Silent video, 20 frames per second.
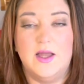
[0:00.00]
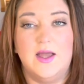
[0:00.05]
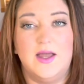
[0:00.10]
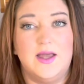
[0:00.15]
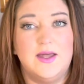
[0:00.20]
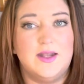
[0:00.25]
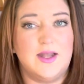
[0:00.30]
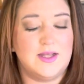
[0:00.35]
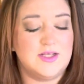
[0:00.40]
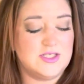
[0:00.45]

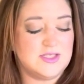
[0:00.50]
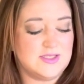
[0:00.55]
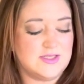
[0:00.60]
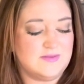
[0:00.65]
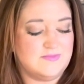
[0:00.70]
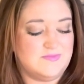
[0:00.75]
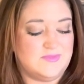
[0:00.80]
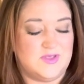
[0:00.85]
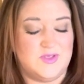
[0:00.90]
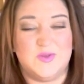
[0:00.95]
And I just
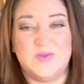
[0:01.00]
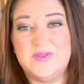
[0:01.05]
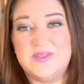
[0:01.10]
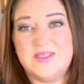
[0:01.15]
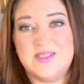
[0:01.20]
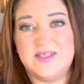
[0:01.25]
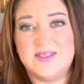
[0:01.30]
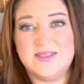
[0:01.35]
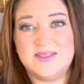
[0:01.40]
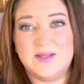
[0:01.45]
use
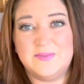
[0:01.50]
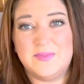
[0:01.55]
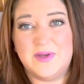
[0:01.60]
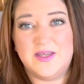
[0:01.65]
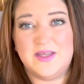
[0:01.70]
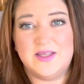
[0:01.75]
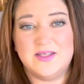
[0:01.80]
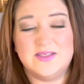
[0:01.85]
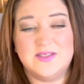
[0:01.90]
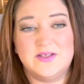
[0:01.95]
things that my
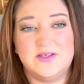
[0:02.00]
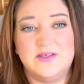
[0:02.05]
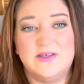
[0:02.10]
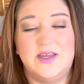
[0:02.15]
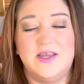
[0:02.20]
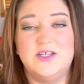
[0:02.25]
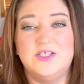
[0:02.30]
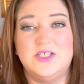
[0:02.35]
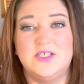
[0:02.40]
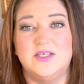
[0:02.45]
kids are
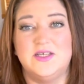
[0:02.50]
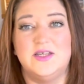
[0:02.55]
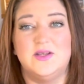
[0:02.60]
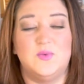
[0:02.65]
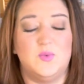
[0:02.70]
engaging in.